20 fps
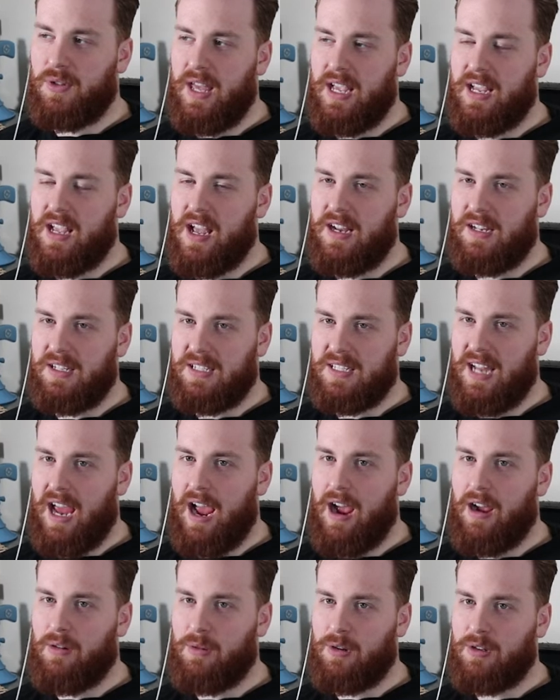that kind of
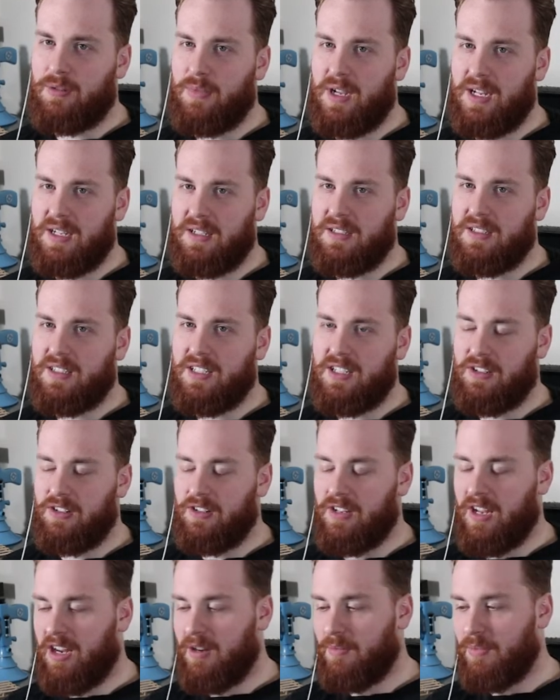soured my senior
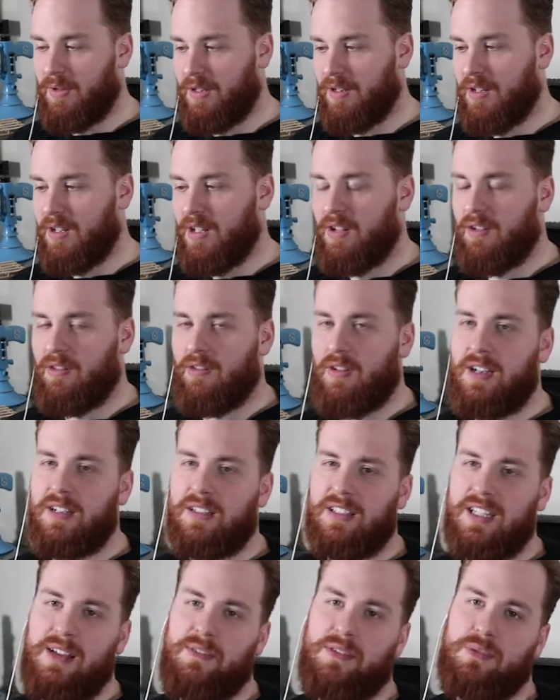year, but grade
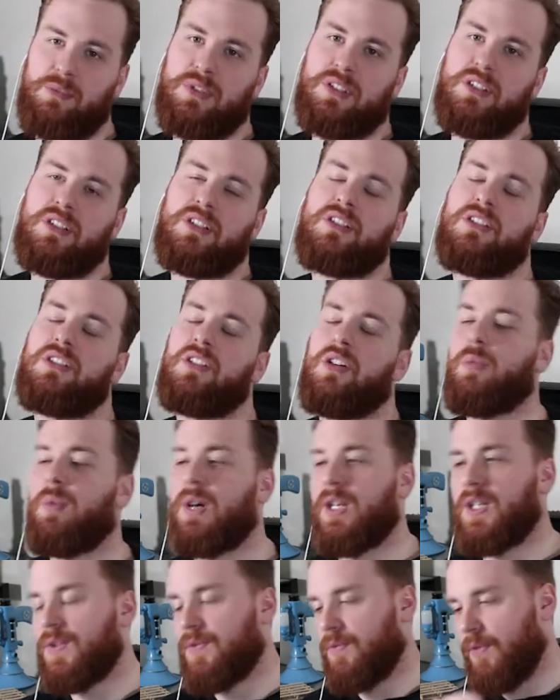11 was so
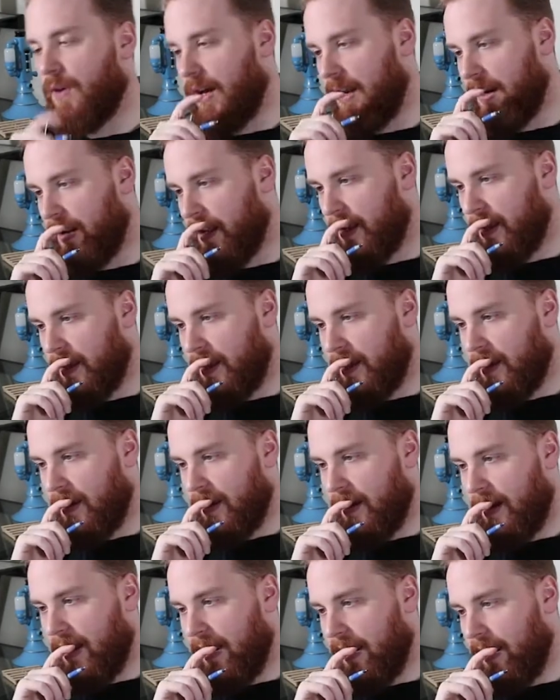much fun.
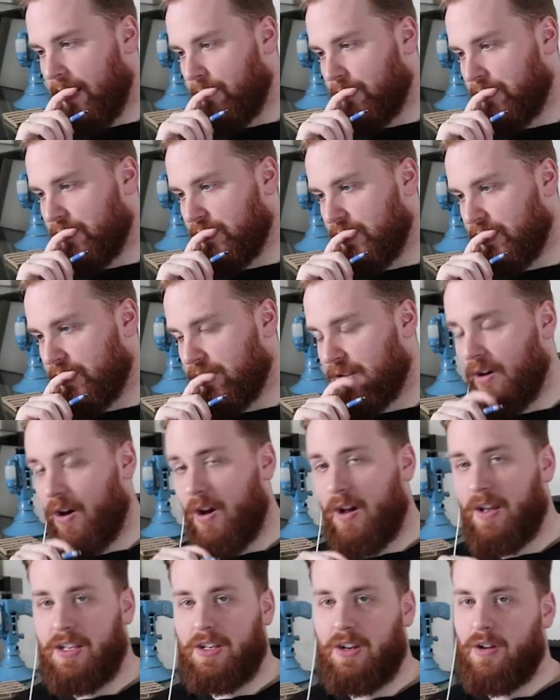I was just,
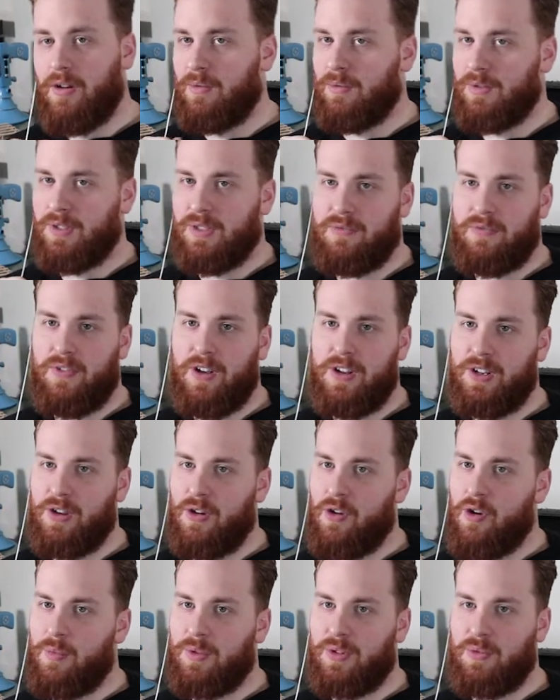it was fun to go
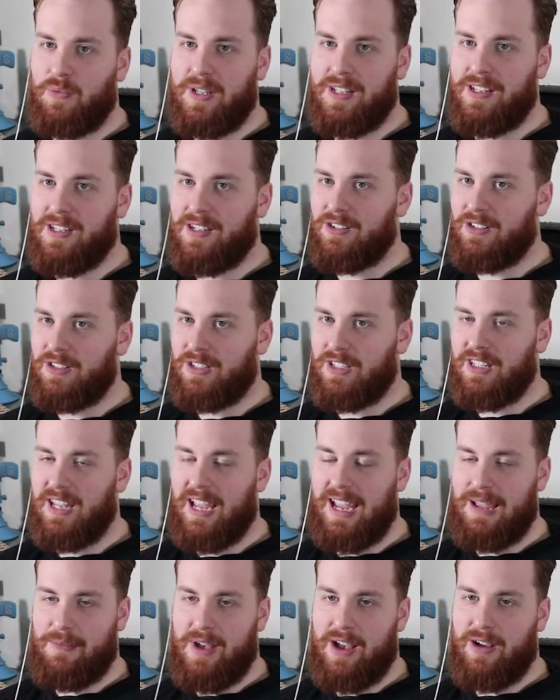home on the weekend, just
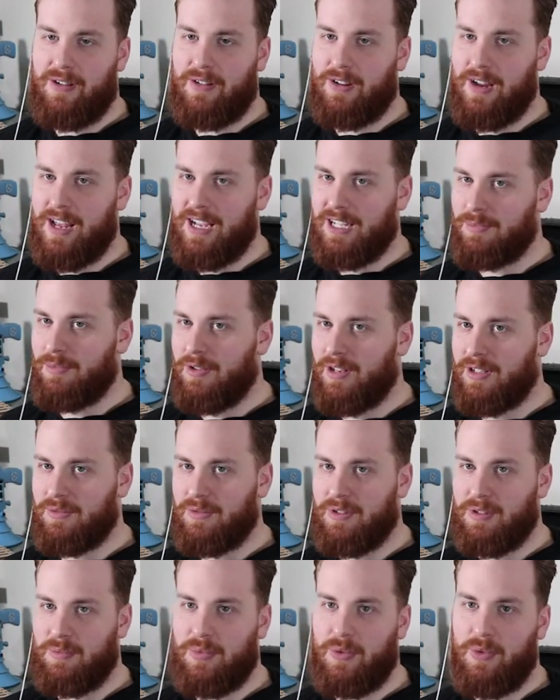game out on Xbox
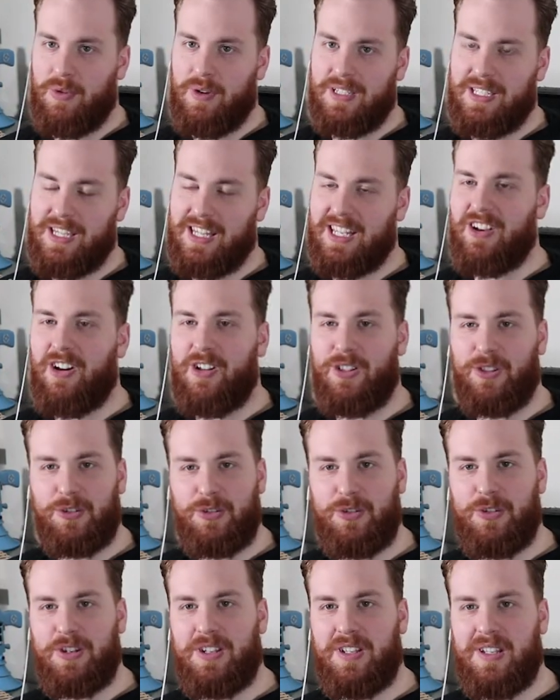with your boys. I think Call of
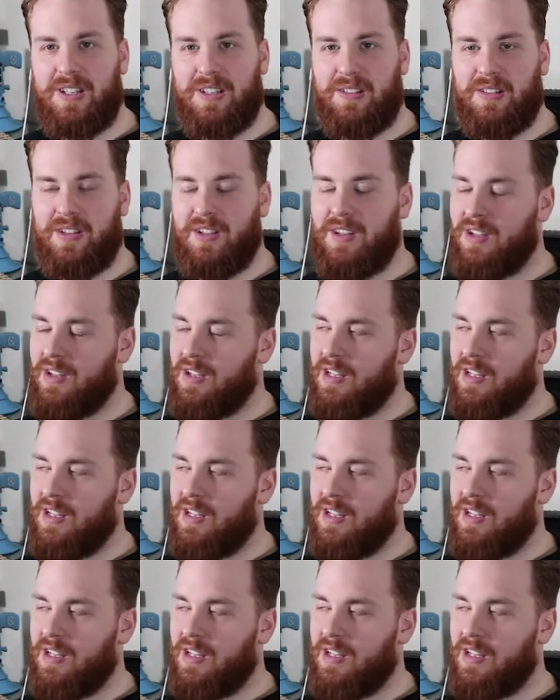Duty,